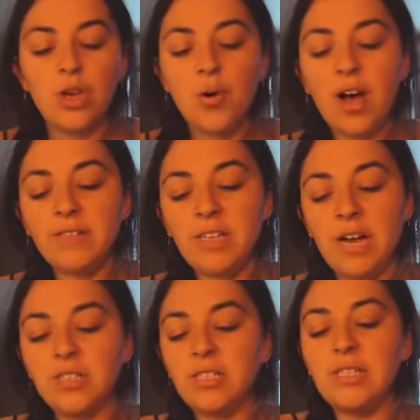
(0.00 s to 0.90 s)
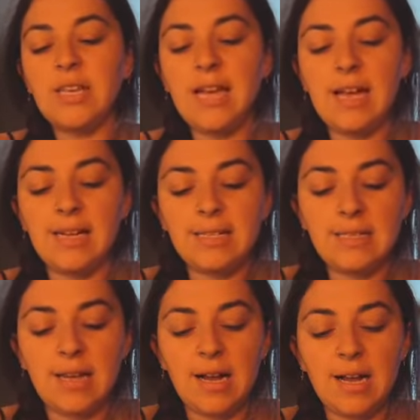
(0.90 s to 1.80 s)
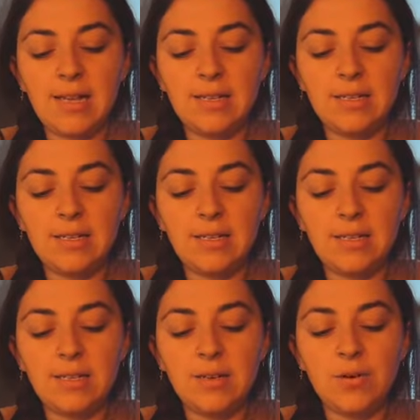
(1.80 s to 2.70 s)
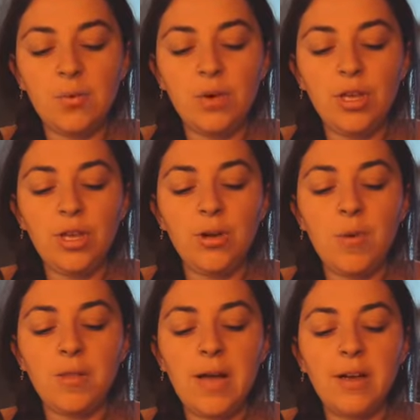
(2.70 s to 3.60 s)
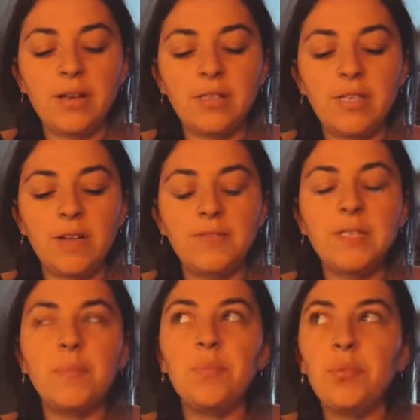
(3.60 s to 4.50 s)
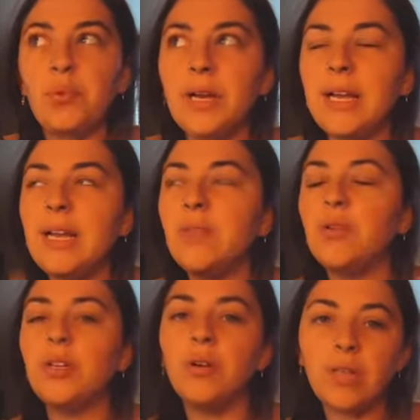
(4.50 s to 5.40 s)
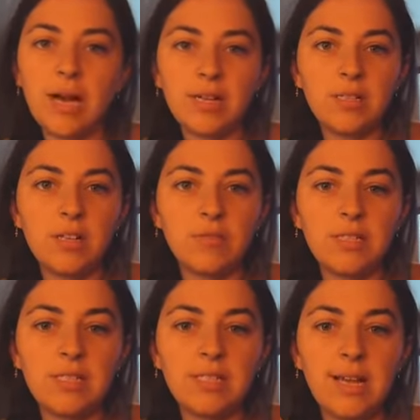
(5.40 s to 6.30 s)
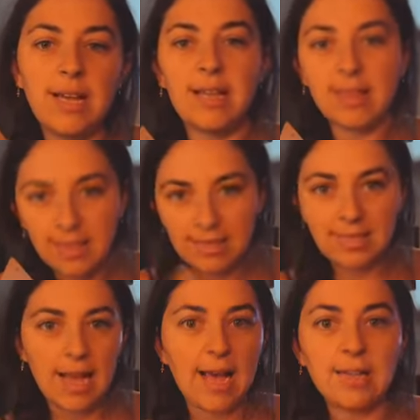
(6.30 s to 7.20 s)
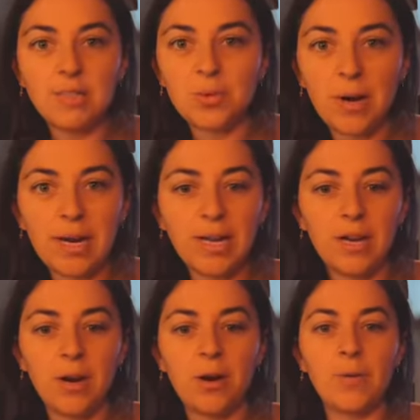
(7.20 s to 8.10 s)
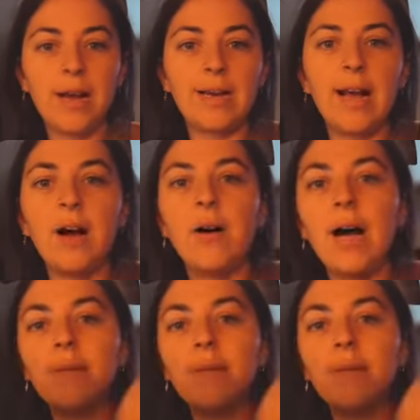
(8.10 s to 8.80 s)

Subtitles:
You have to understand that when you allow yourself to breathe, when you allow yourself to say, this ends right here, right now,